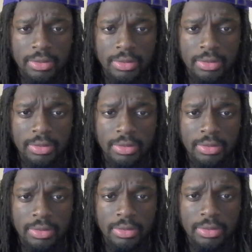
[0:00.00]

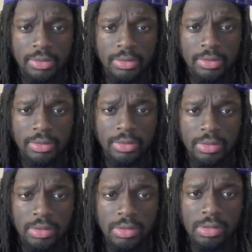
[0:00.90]

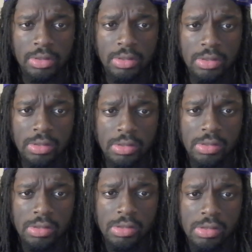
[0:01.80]

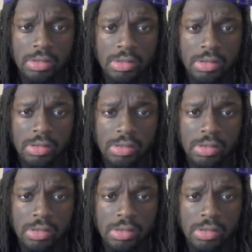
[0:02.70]
(silence)